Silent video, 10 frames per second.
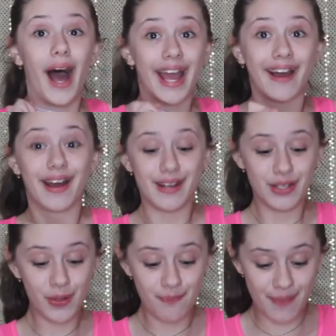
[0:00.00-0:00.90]
I got a
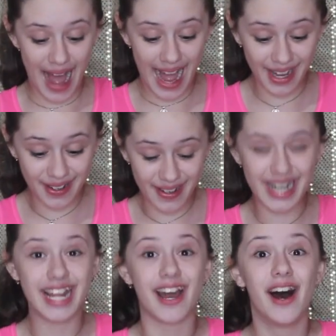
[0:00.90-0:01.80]
new
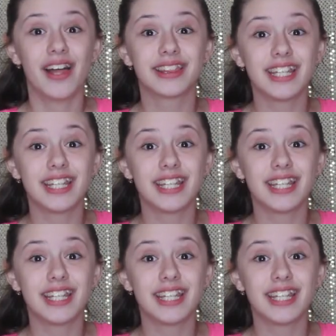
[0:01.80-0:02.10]
battery.